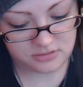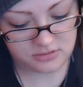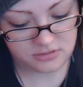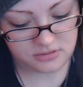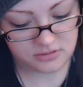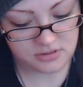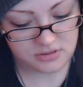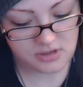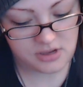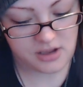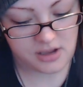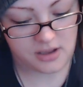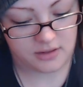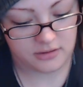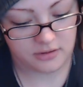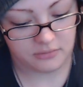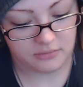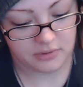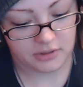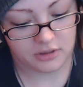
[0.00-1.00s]
Ah,
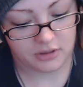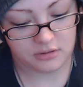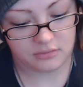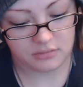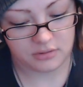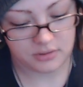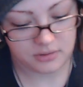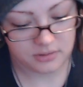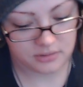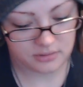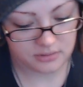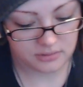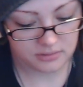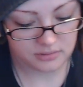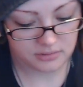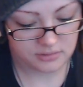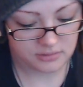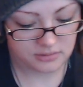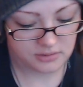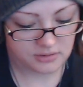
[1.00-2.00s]
there we go.
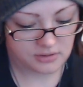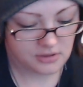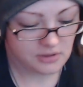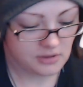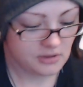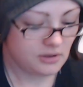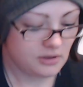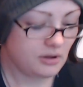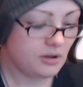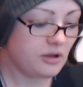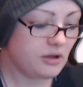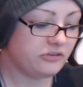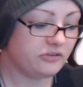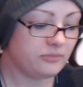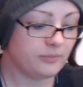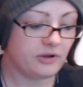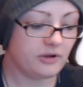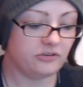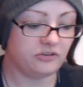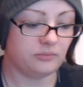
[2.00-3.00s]
Awesome,
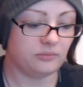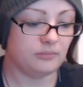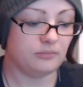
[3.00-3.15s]
awesome.